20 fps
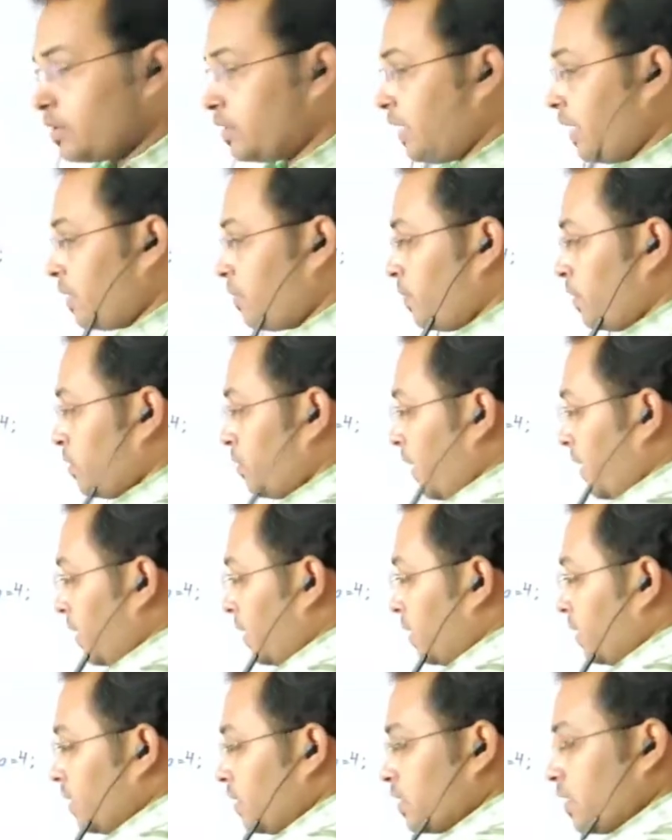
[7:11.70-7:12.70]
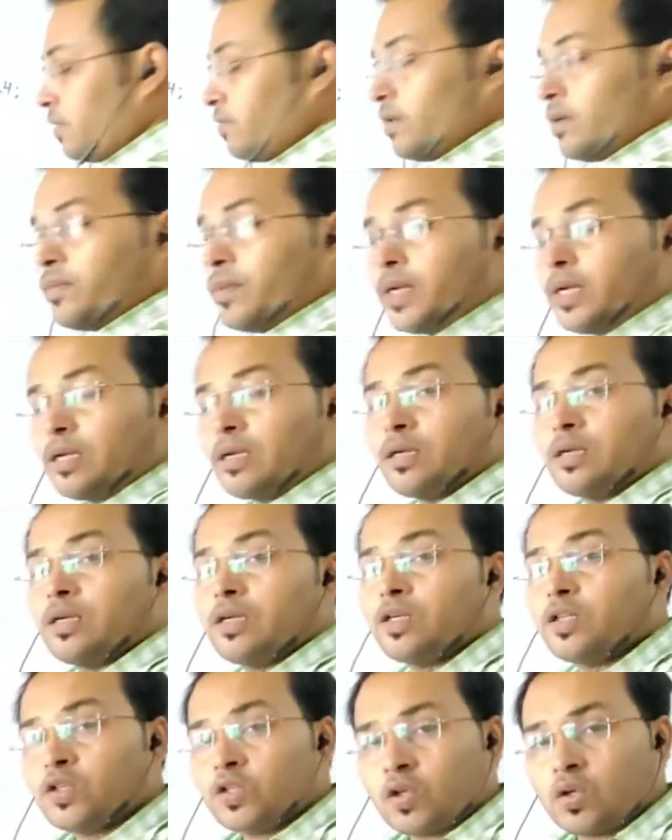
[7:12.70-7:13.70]
that means my condition will be
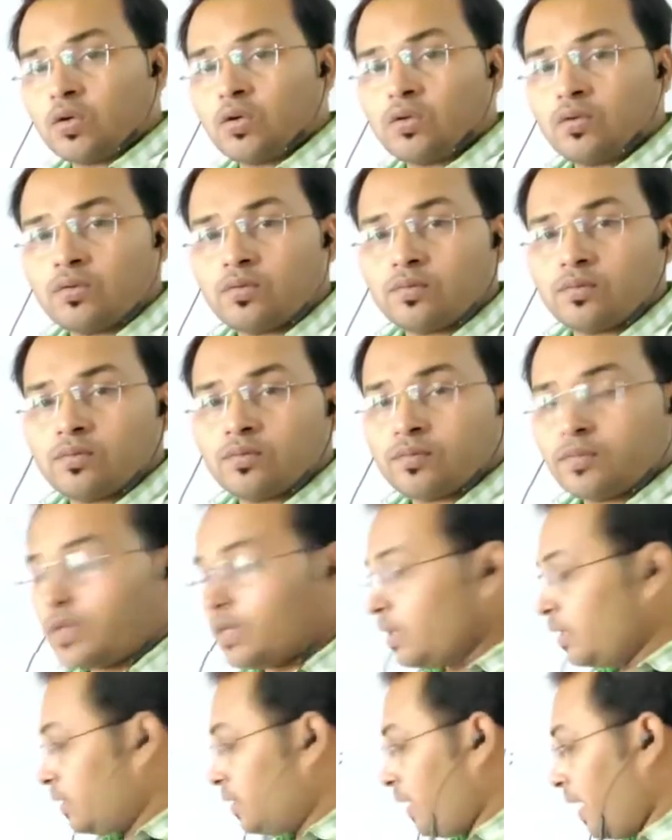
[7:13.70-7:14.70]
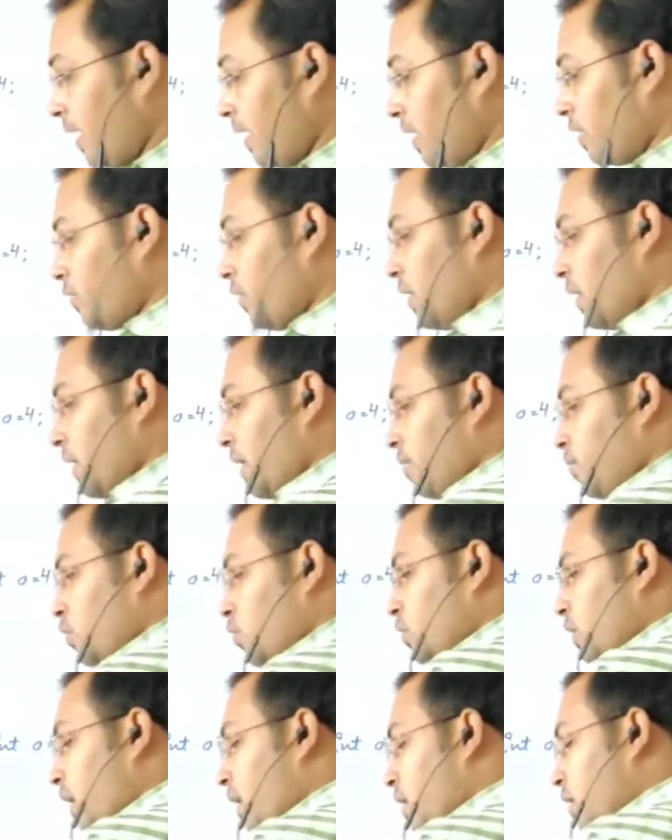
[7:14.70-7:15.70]
true. Then it will come
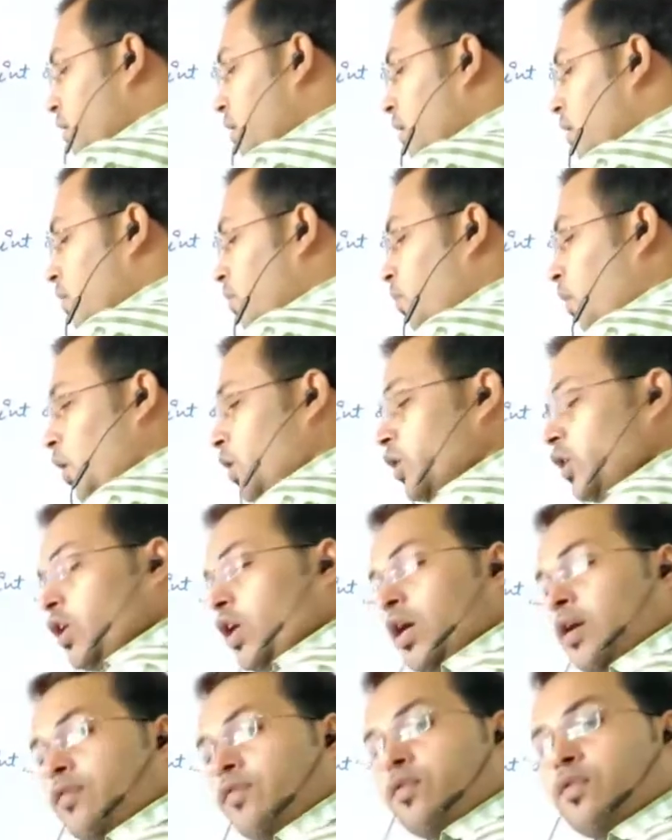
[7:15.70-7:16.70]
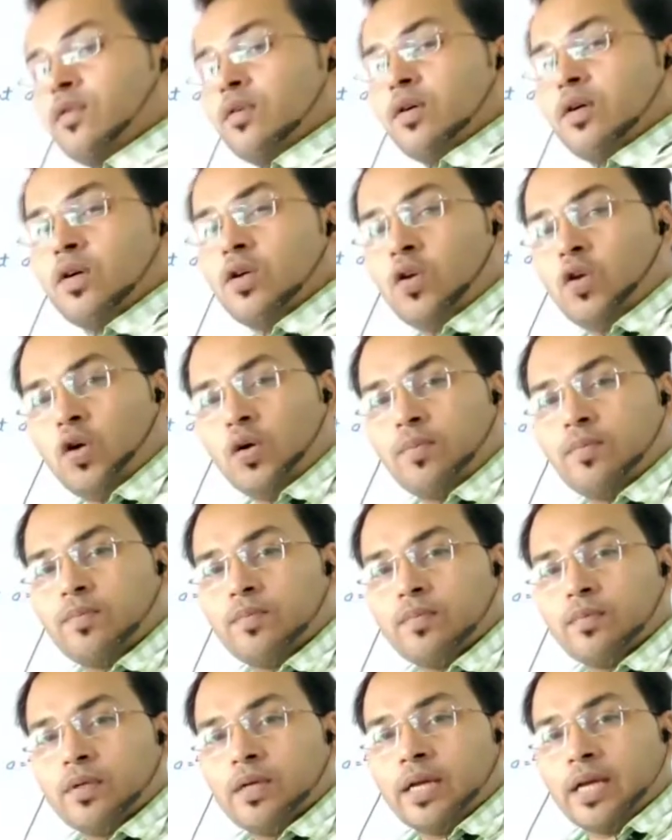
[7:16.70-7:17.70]
to the body of
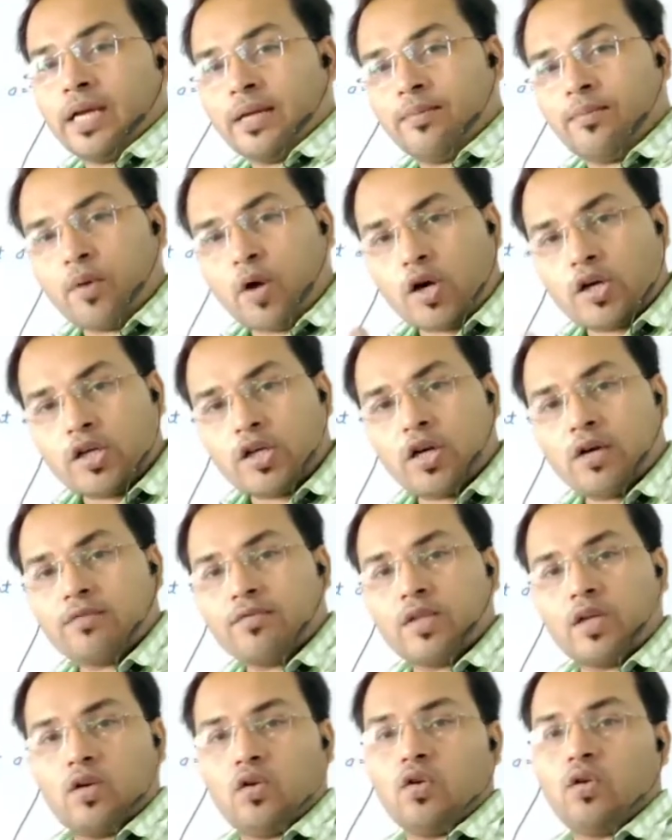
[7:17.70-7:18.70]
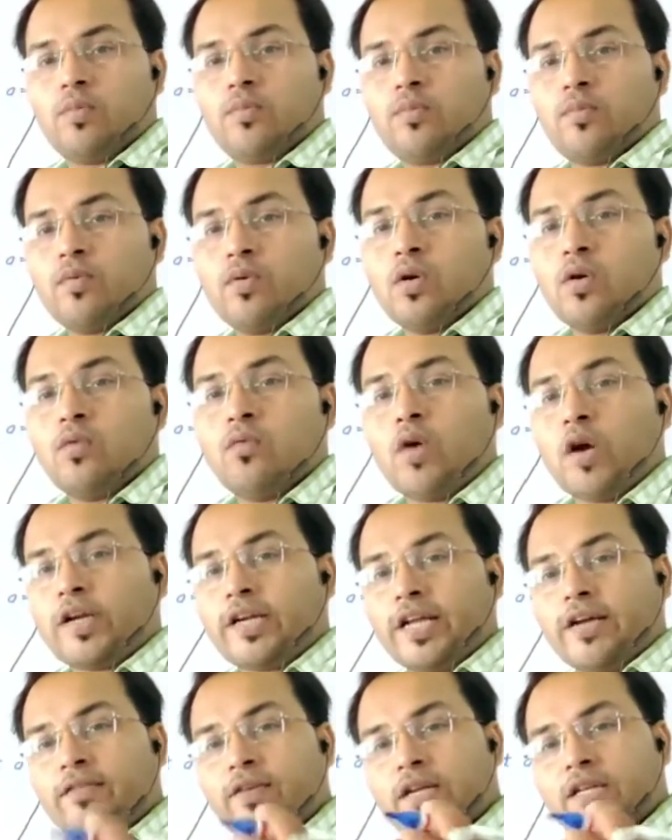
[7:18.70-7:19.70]
loop. In body of the loop,
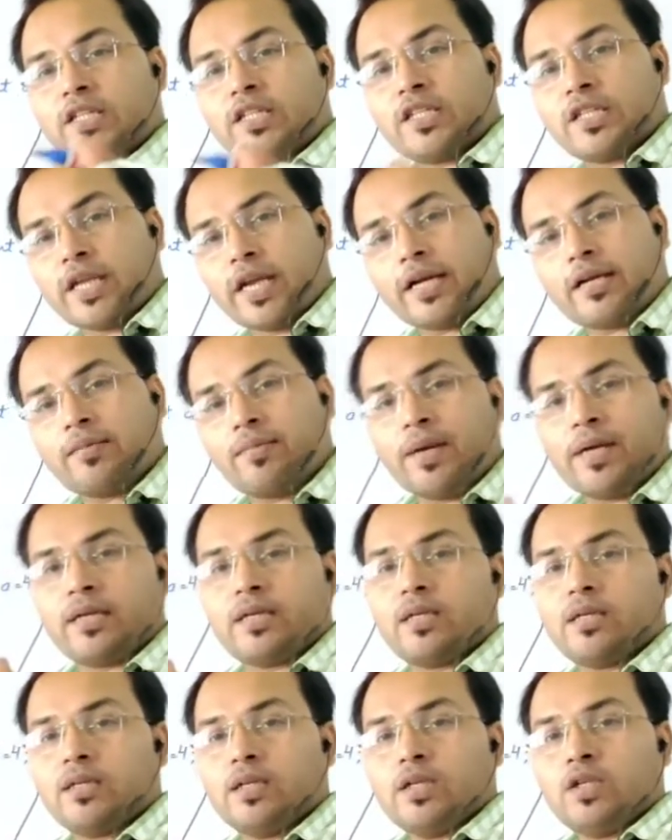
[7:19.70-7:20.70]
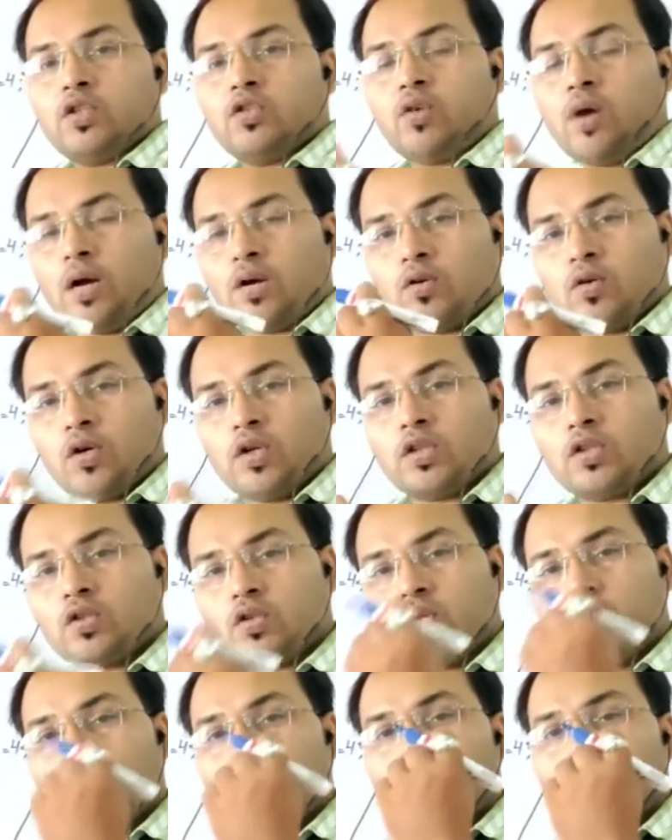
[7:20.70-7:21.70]
whatever statement you are going
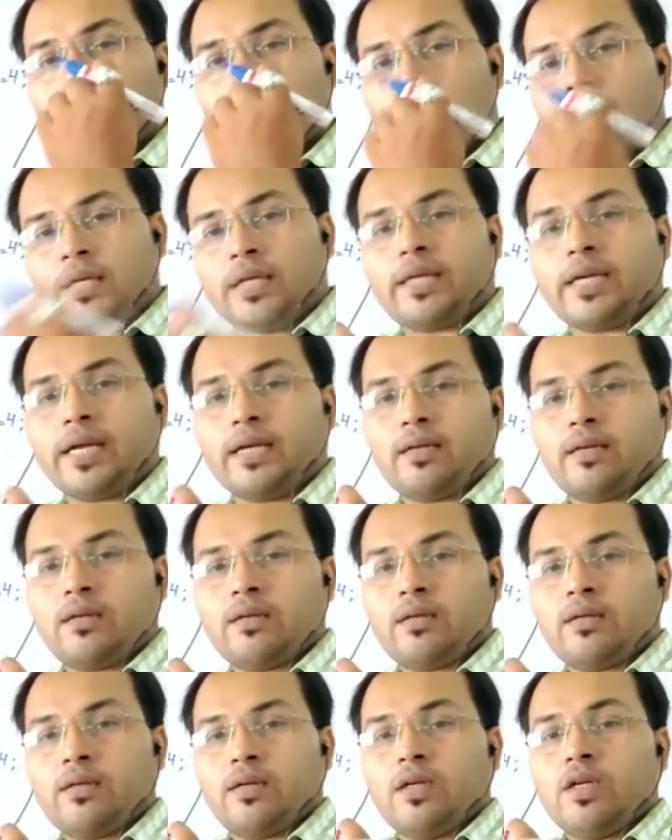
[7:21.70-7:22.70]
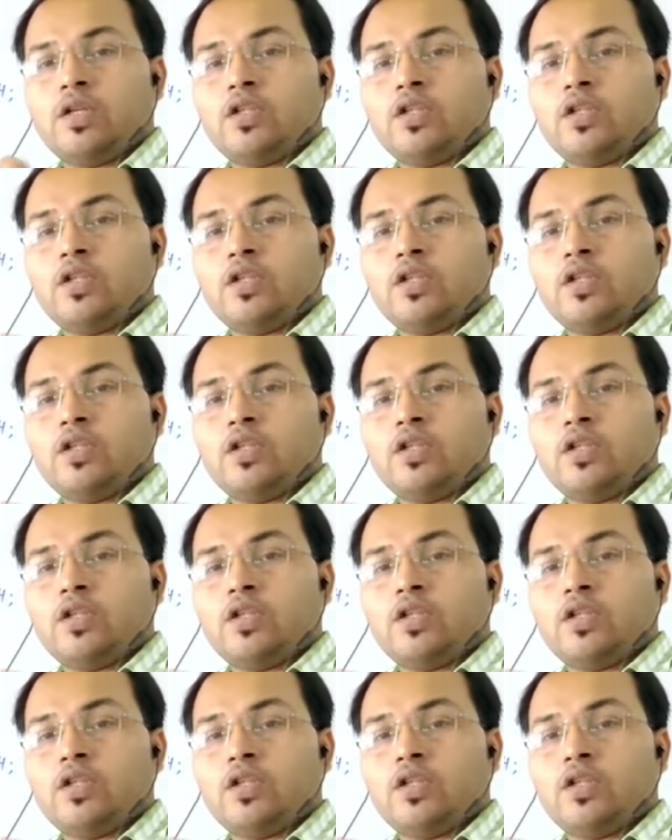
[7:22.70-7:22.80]
to written,